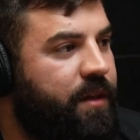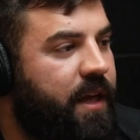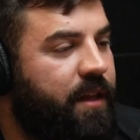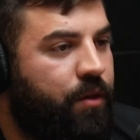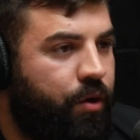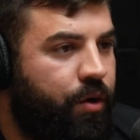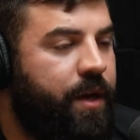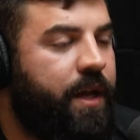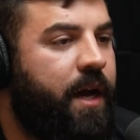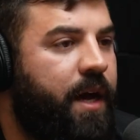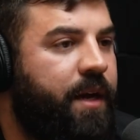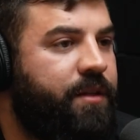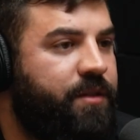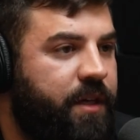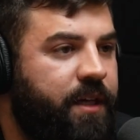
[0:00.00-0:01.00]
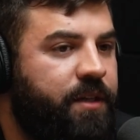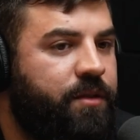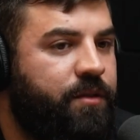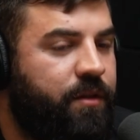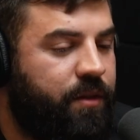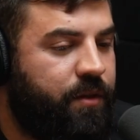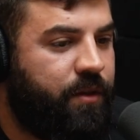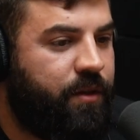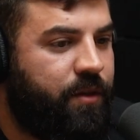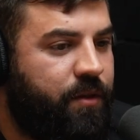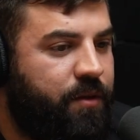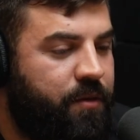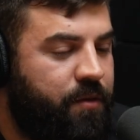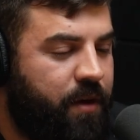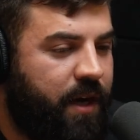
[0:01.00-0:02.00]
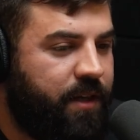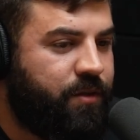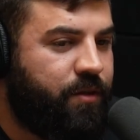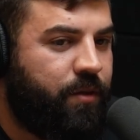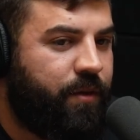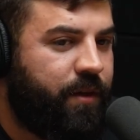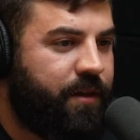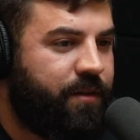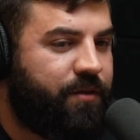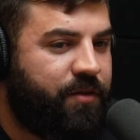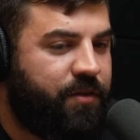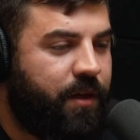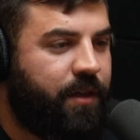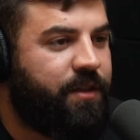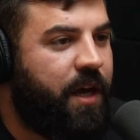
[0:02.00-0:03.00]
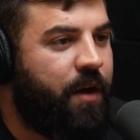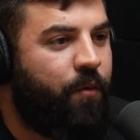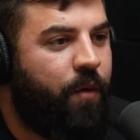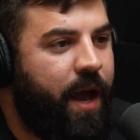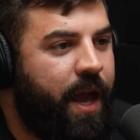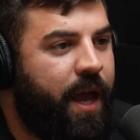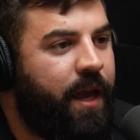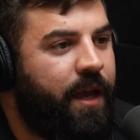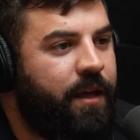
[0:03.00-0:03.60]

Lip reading: that learning how to teach. You guys do it in such a way